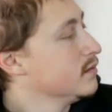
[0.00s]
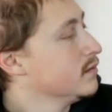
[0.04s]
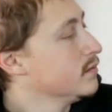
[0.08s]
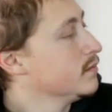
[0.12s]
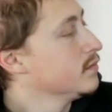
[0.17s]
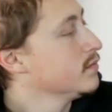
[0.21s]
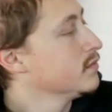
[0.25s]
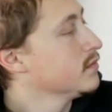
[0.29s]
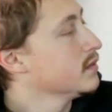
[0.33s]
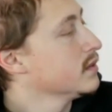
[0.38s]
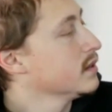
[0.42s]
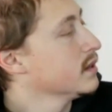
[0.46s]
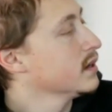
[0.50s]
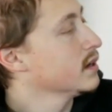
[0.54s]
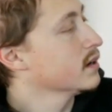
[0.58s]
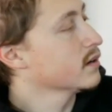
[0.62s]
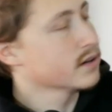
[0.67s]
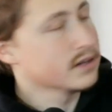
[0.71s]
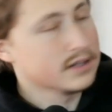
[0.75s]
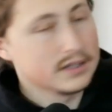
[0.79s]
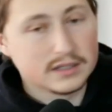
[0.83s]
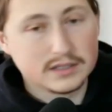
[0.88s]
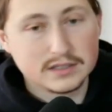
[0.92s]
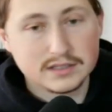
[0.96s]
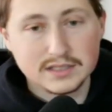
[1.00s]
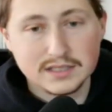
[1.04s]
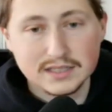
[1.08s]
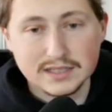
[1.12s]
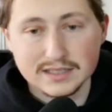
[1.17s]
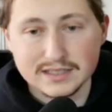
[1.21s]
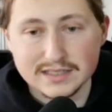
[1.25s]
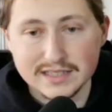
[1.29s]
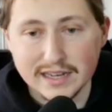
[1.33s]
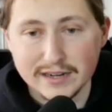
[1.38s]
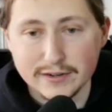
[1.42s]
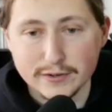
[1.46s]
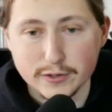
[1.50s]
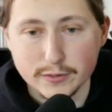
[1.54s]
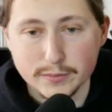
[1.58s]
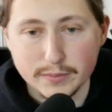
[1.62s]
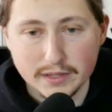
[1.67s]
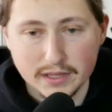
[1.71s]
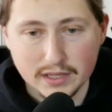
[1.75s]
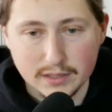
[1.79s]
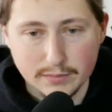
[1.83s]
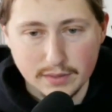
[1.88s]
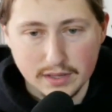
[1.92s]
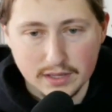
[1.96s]
here is the tender
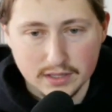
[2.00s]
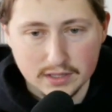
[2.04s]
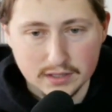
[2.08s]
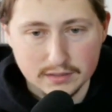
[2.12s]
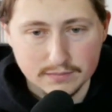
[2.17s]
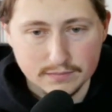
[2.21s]
belly bacon